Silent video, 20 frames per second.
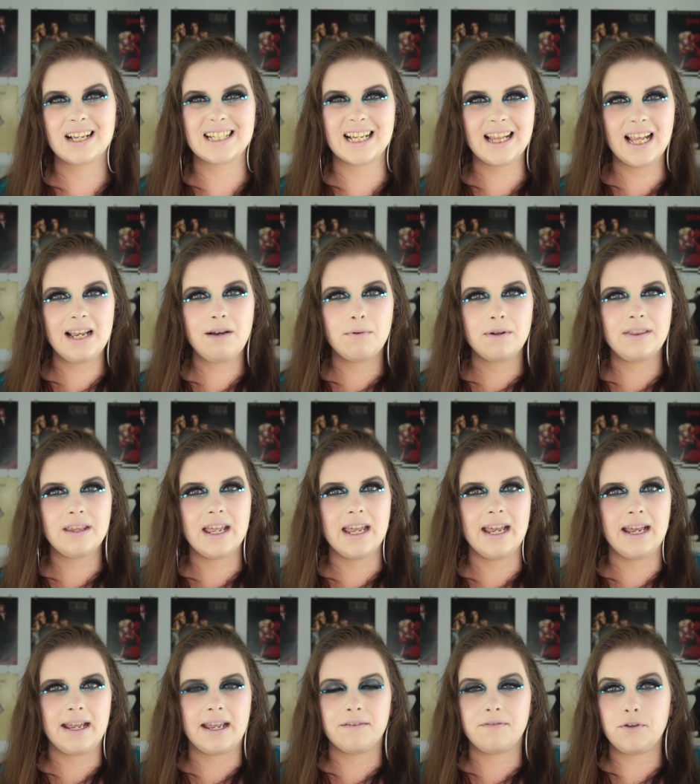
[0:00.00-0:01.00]
Cause I like when
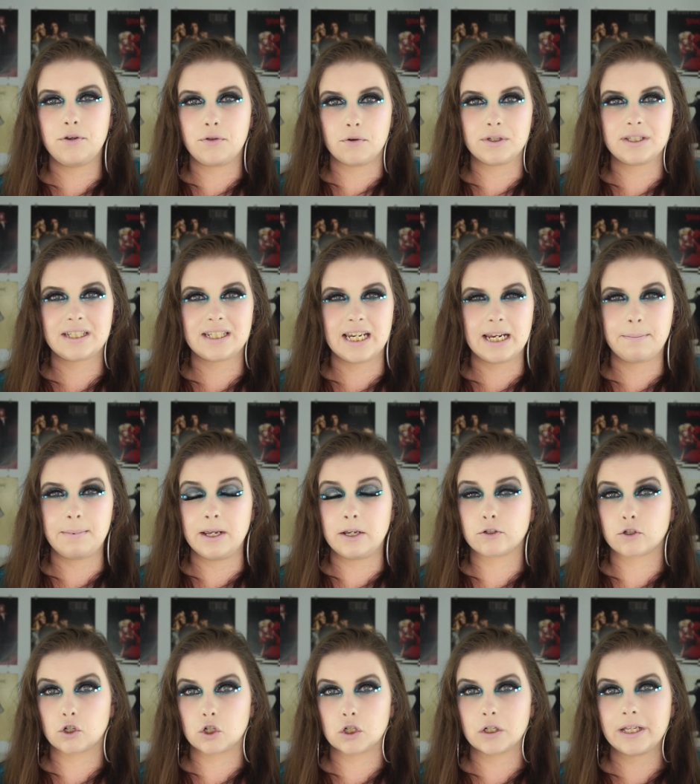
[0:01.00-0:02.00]
they give you those sneak
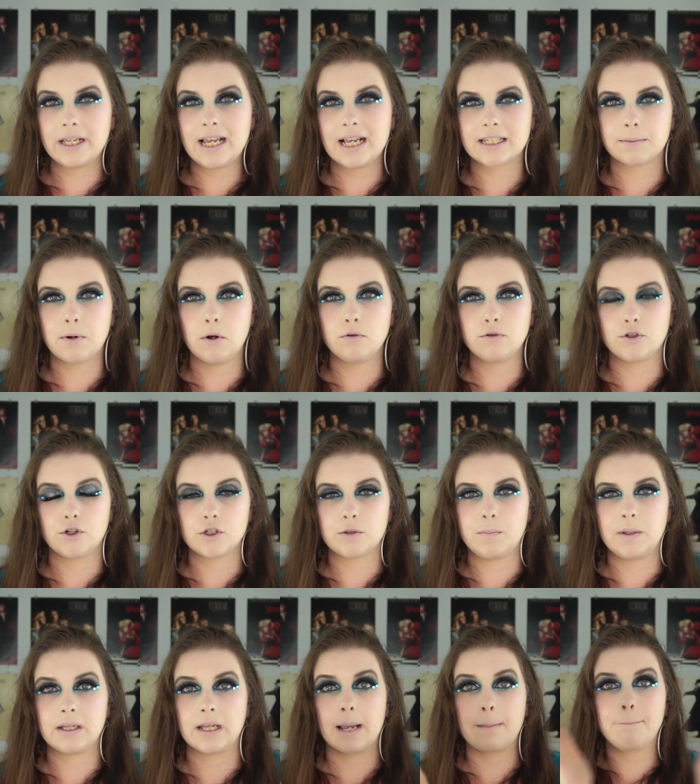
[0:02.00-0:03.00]
peeks early as opposed to
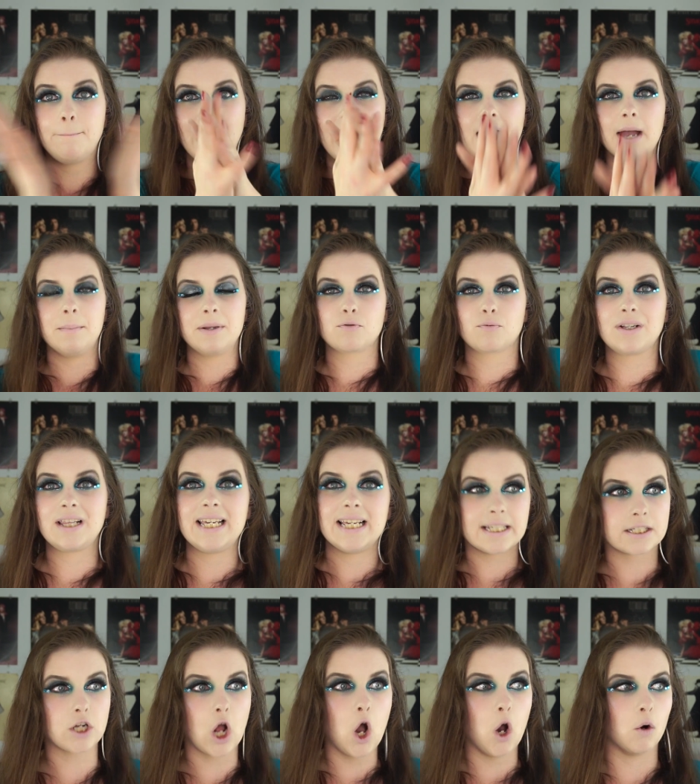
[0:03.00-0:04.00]
just being like, bam, it's
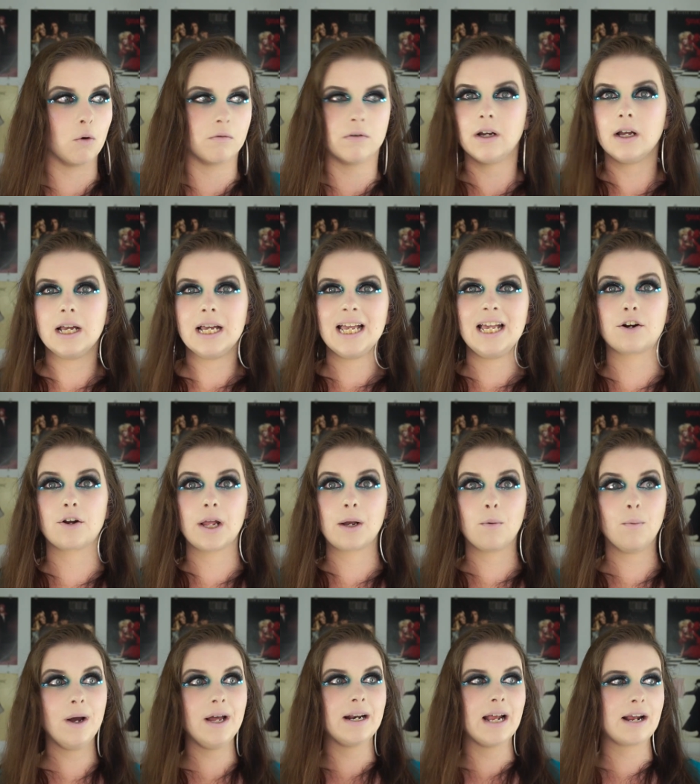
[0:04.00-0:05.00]
released, go. And you're
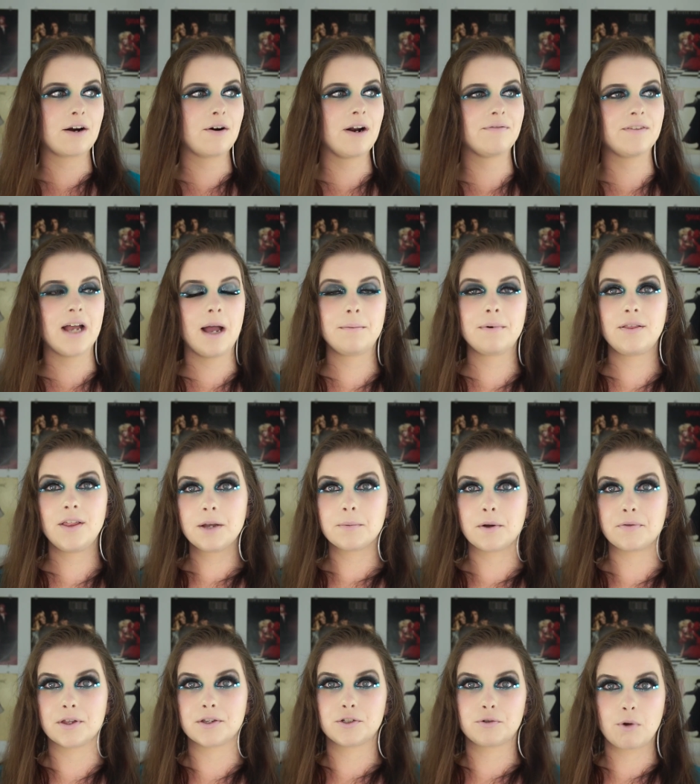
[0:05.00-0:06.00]
like, what? I don't have time to think
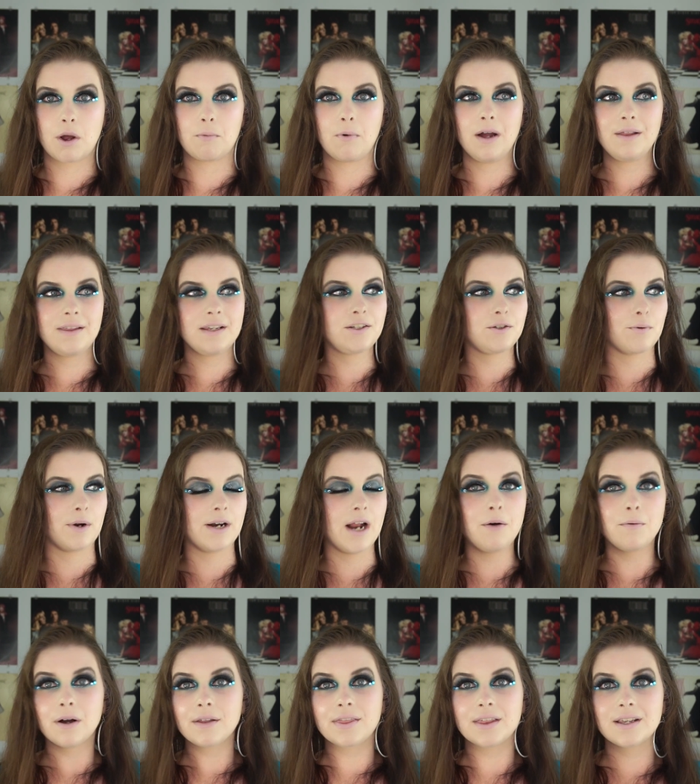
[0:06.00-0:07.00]
about this. Do I want this? Do I
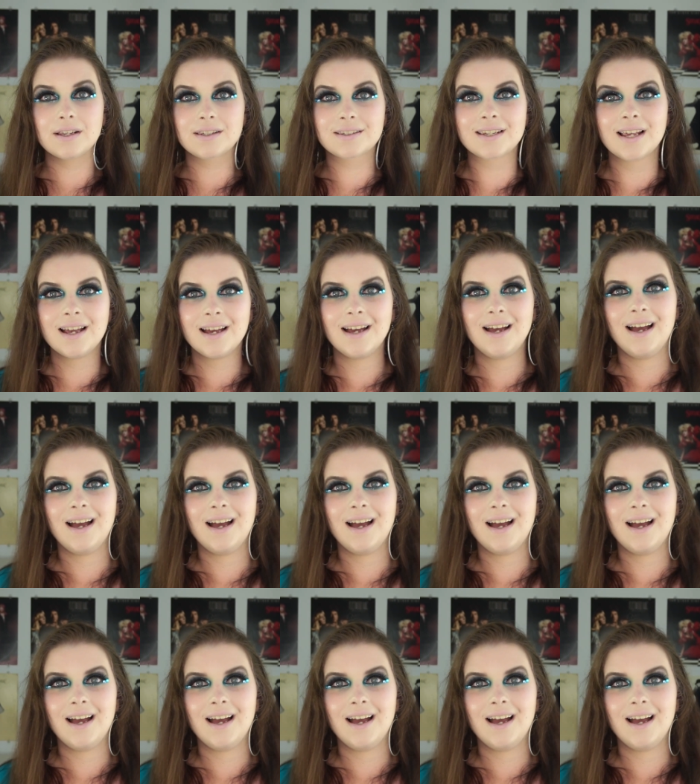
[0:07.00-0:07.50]
not want this?